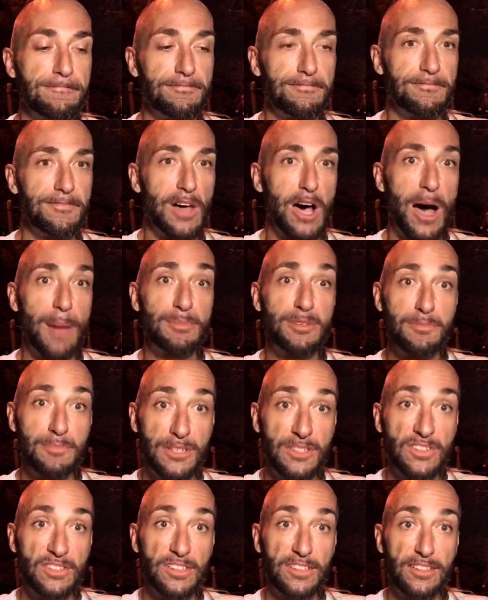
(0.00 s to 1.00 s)

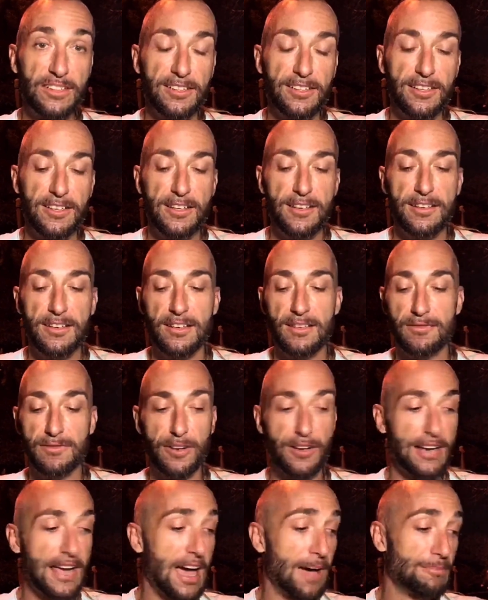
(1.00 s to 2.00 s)
optimistic and
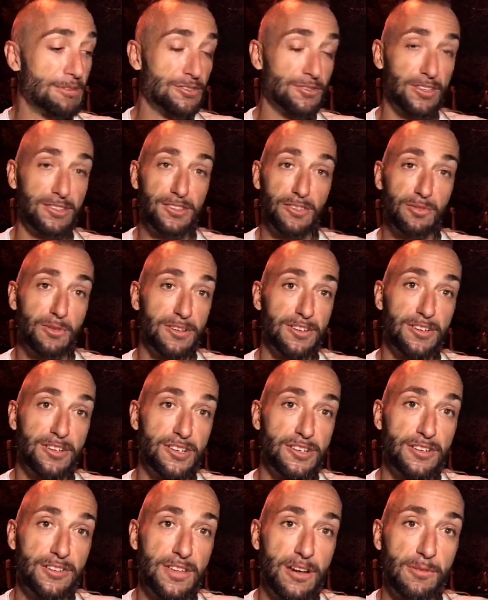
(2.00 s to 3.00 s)
very happy. So I just wanted to
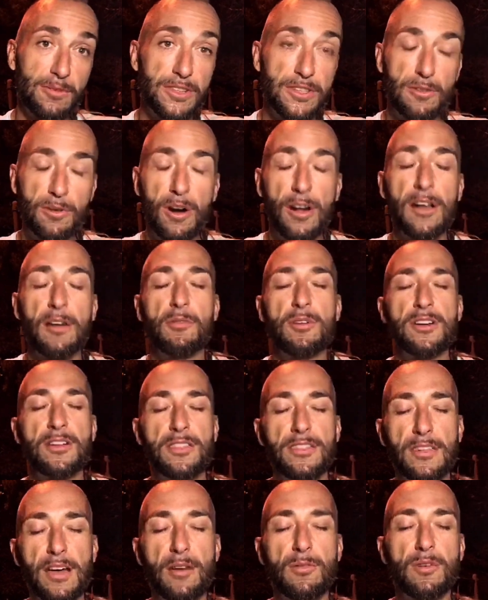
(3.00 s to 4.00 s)
share that with you all. And
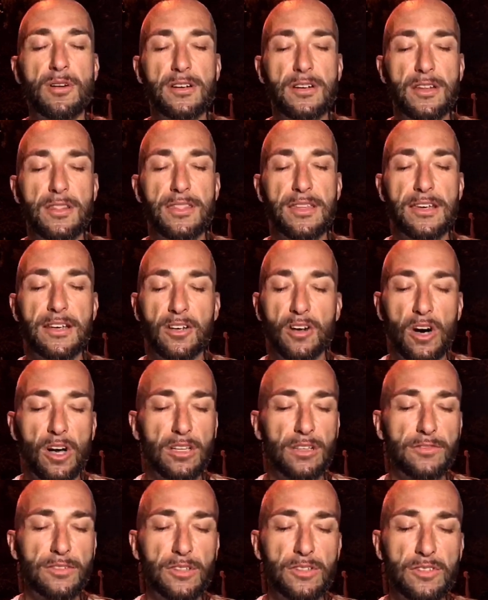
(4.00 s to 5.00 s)
I wanted to thank all
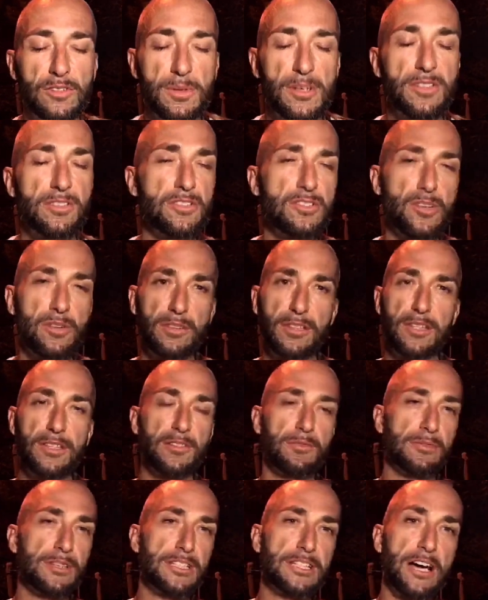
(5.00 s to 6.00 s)
of you, especially Jolene, to
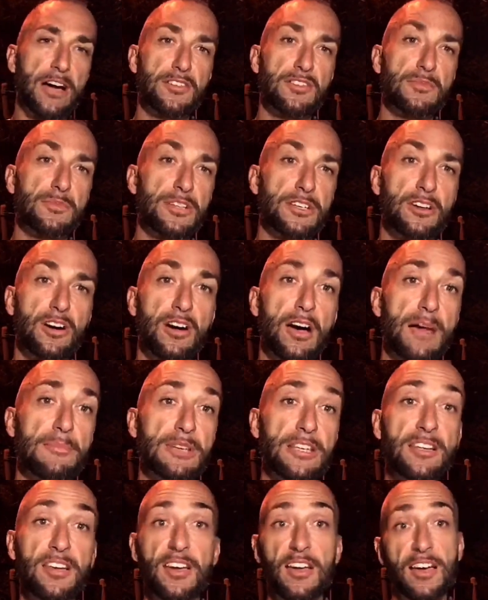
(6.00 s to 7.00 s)
reach out to me, y'all. I
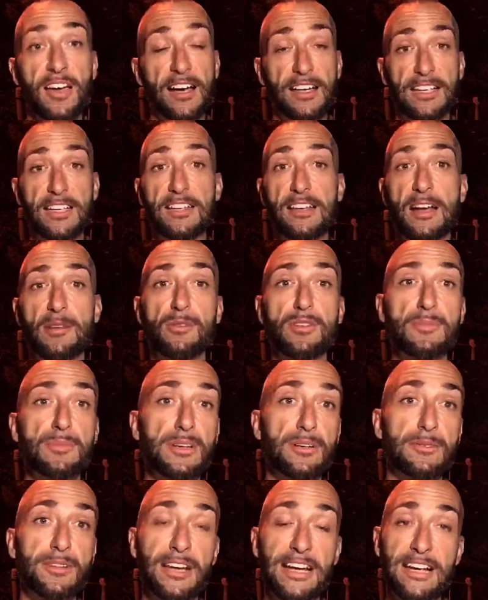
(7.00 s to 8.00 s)
mean, again, I wouldn't be
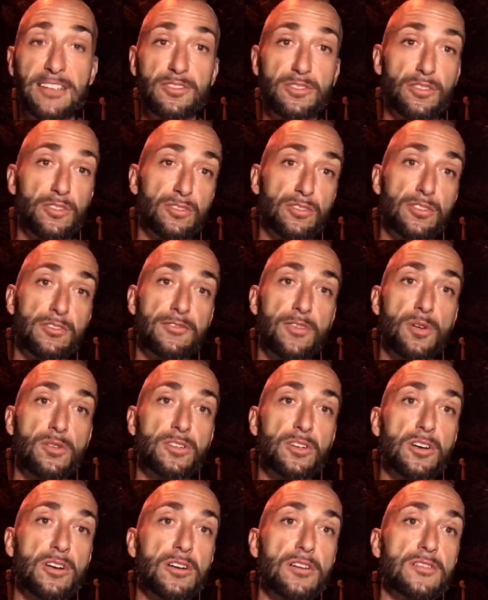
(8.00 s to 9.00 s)
able to answer those 2 phone
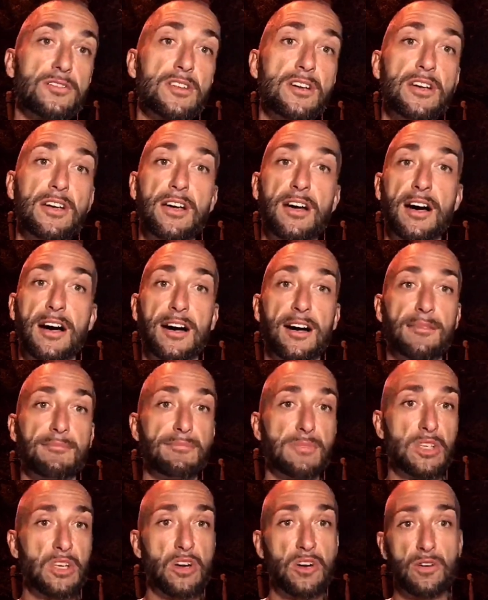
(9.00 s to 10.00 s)
calls,
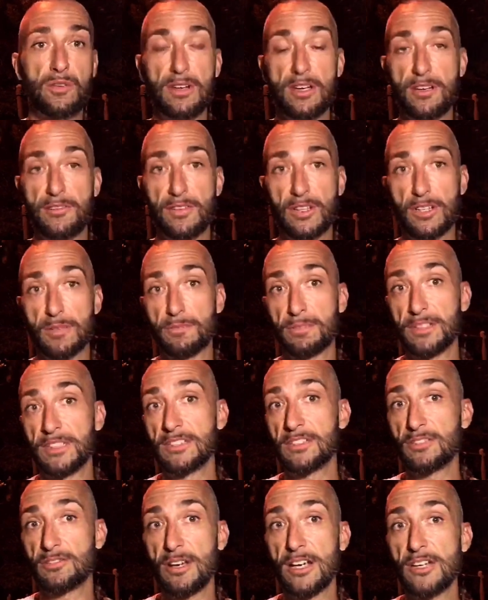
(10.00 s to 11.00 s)
you know, if a complete
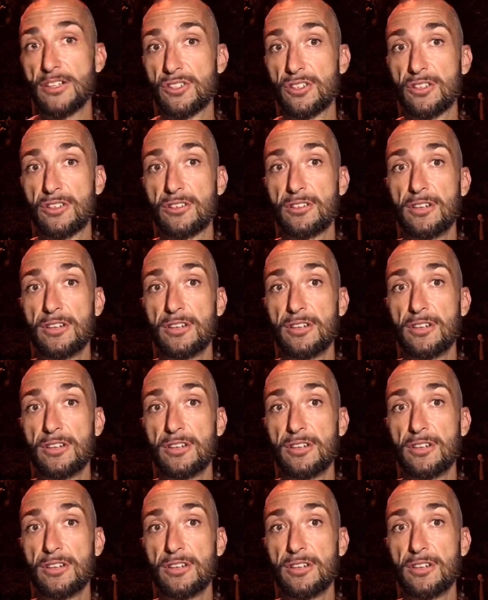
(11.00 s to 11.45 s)
stranger,